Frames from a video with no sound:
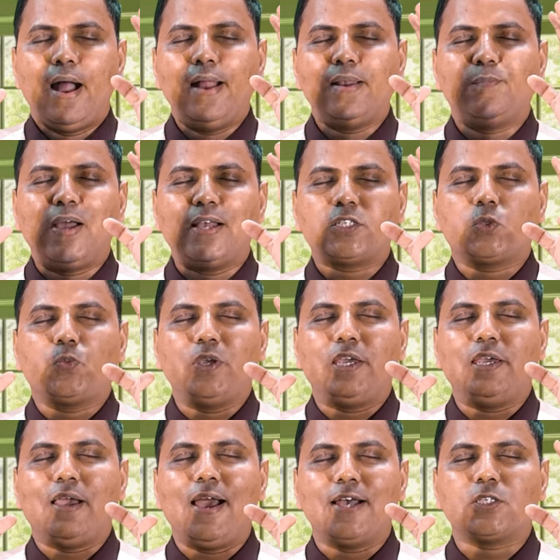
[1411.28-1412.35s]
And
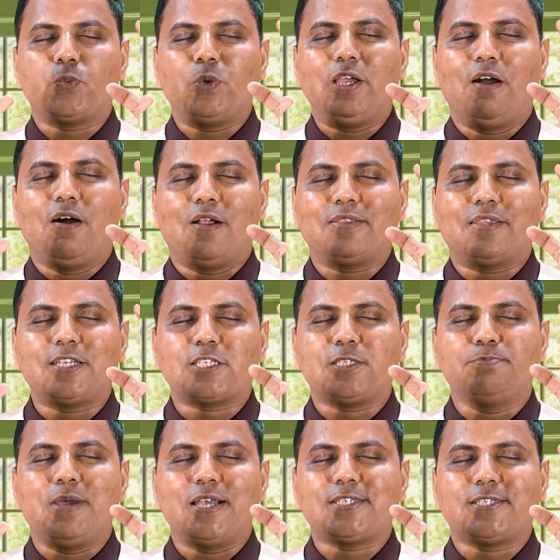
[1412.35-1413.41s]
as we heard this
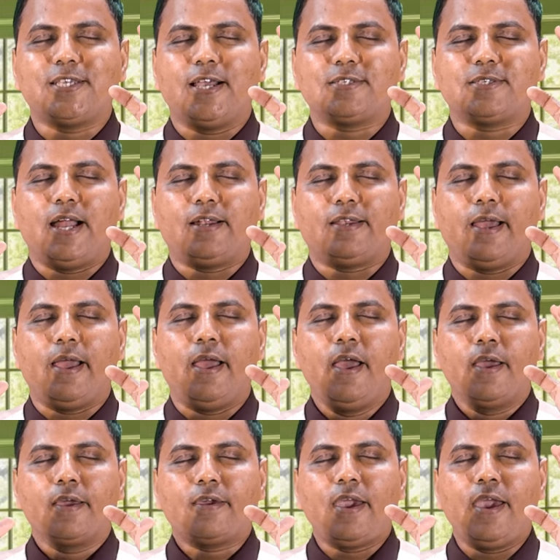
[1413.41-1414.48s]
message that
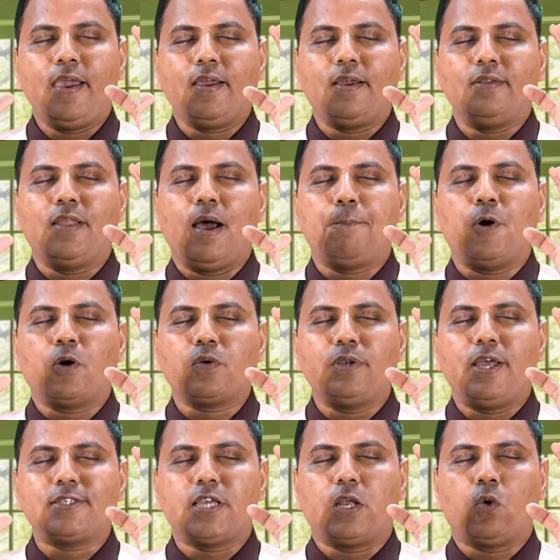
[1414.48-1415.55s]
King
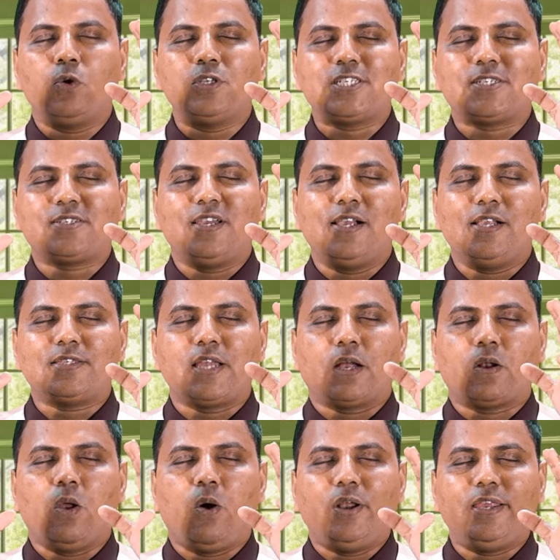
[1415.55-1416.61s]
Nebuchadnezzar who steals the
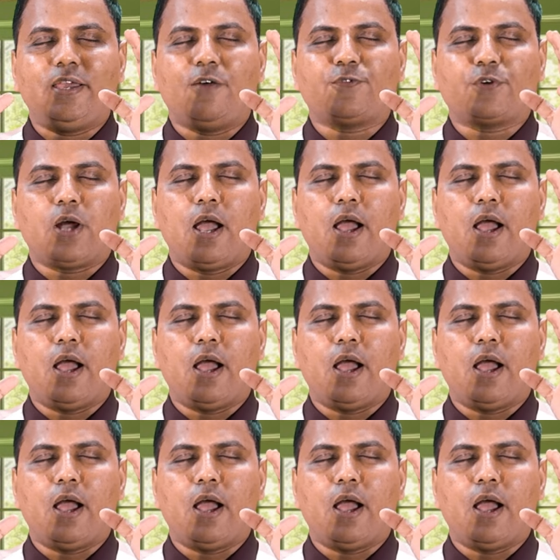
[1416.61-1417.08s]
glory of